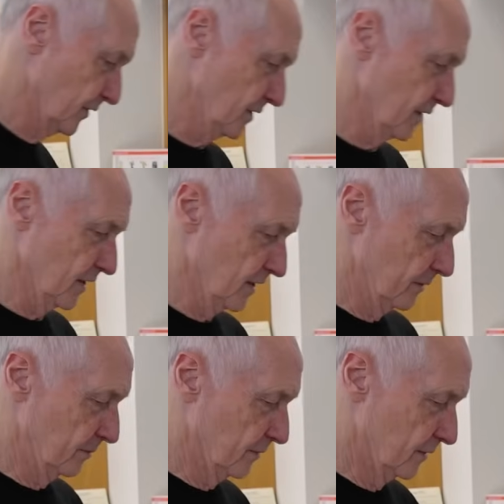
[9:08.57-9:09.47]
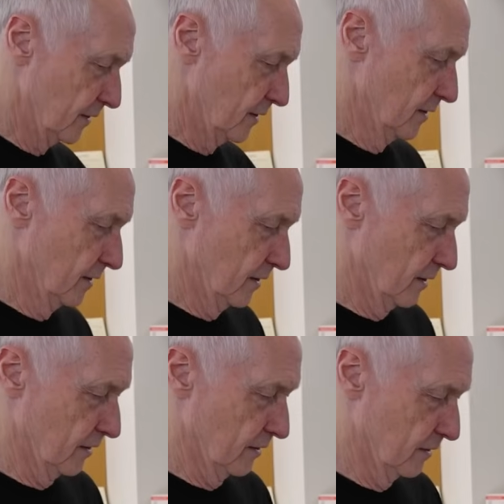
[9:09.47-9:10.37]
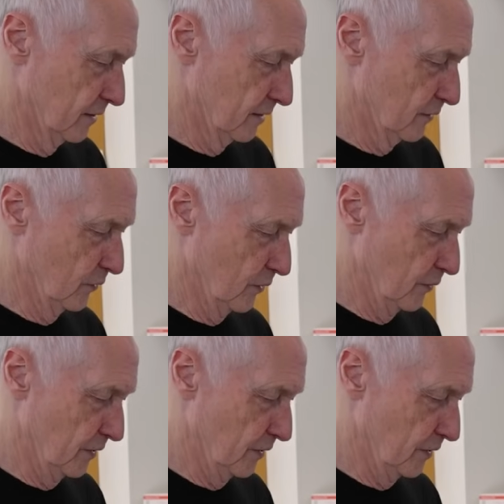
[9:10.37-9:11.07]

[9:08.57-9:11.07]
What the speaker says: the same. What